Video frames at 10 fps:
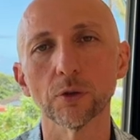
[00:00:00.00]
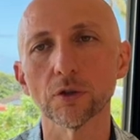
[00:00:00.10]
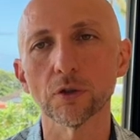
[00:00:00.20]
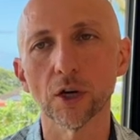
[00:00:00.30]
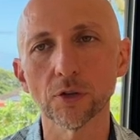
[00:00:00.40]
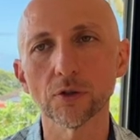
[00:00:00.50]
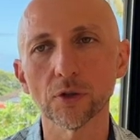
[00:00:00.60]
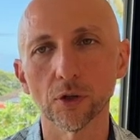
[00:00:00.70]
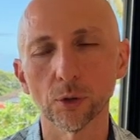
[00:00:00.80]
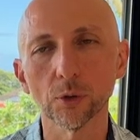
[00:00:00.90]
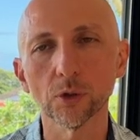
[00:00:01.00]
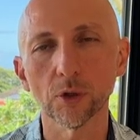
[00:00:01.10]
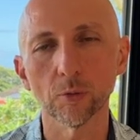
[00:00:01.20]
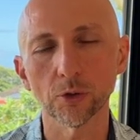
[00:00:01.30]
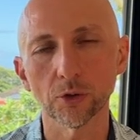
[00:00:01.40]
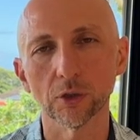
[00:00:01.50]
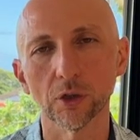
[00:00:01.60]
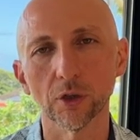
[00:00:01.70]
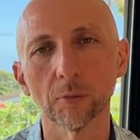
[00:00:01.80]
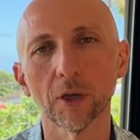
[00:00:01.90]
So it's not just our own commercial
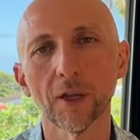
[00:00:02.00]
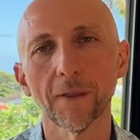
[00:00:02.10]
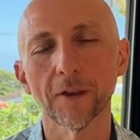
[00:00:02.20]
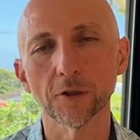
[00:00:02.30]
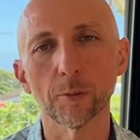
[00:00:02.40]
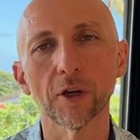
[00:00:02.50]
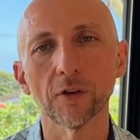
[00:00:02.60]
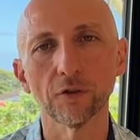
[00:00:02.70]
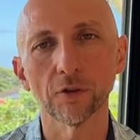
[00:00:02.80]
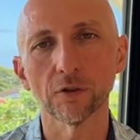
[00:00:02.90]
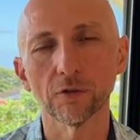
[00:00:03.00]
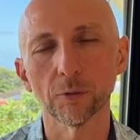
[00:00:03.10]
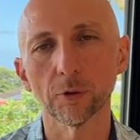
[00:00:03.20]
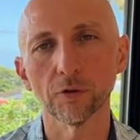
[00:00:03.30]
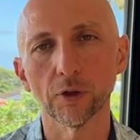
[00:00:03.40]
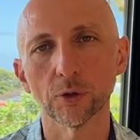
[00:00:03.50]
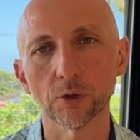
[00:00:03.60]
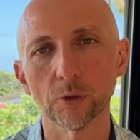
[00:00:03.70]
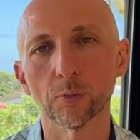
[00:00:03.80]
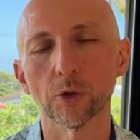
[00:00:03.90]
arm that's benefited from the
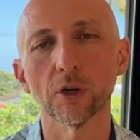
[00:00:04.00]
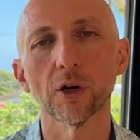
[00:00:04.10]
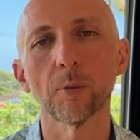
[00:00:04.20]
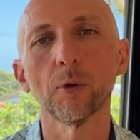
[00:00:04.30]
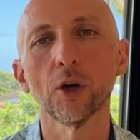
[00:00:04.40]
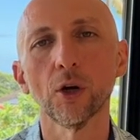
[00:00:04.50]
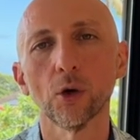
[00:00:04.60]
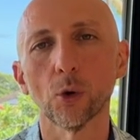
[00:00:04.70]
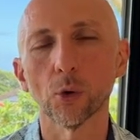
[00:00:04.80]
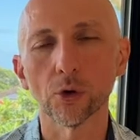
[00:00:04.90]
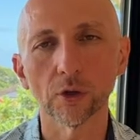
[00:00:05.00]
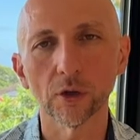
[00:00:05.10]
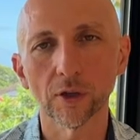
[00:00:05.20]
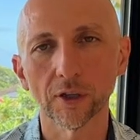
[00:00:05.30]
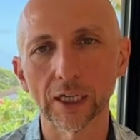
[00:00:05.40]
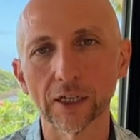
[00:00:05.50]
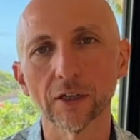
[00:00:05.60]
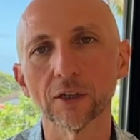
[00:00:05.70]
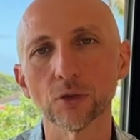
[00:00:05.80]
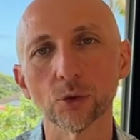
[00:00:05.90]
fellowship program or the
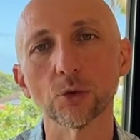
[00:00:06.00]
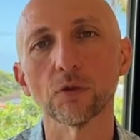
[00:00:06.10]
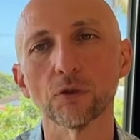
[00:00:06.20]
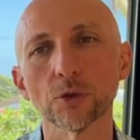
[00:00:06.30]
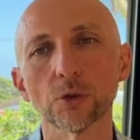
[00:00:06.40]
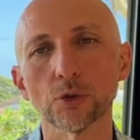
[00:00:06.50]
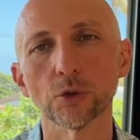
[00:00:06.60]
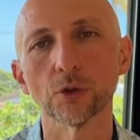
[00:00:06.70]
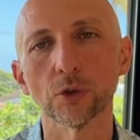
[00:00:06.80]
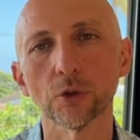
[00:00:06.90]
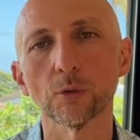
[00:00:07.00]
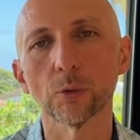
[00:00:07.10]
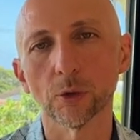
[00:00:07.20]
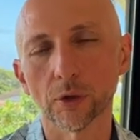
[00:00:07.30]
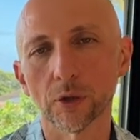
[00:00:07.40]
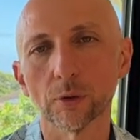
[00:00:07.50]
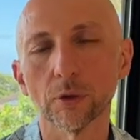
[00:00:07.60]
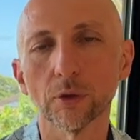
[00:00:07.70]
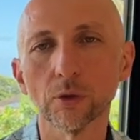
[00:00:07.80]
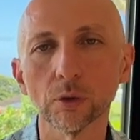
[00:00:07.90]
AI for social good work that
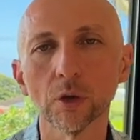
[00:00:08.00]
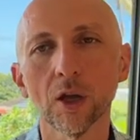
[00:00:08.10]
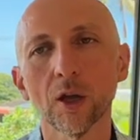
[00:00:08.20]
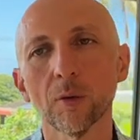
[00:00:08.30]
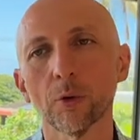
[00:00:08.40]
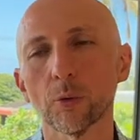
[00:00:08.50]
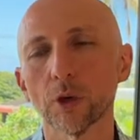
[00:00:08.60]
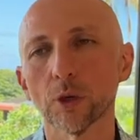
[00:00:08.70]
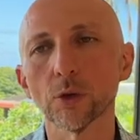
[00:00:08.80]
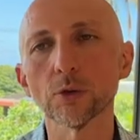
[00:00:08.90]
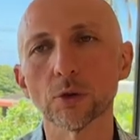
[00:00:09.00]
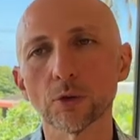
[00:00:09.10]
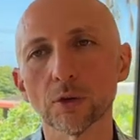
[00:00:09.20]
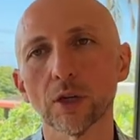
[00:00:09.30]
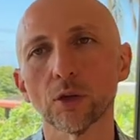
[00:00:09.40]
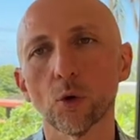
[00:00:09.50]
we do, but we also send